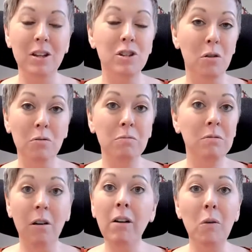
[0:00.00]
So
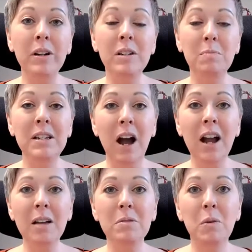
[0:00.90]
there are going to be
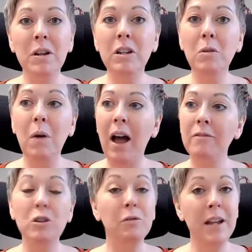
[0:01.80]
times when you
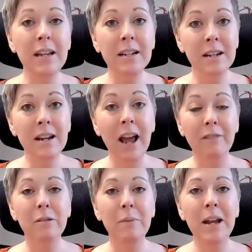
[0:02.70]
have created an
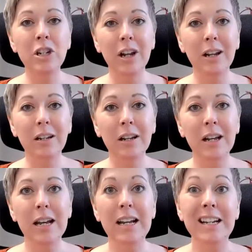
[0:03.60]
affirmation
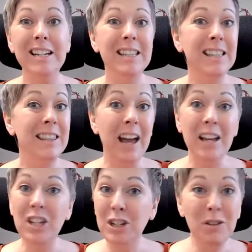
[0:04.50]

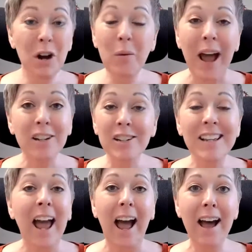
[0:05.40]
that you don't
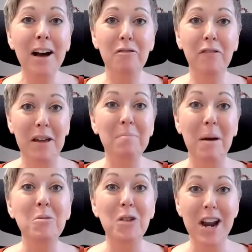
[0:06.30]
actually have a
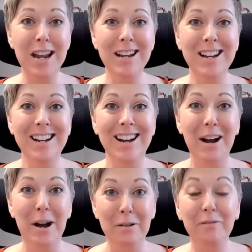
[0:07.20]
memory
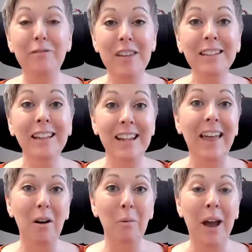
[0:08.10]
of feeling
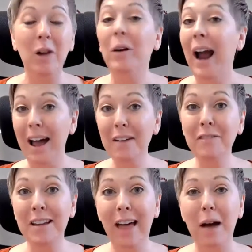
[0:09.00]
that way or
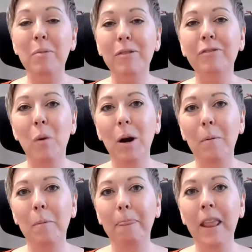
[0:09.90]
having that before.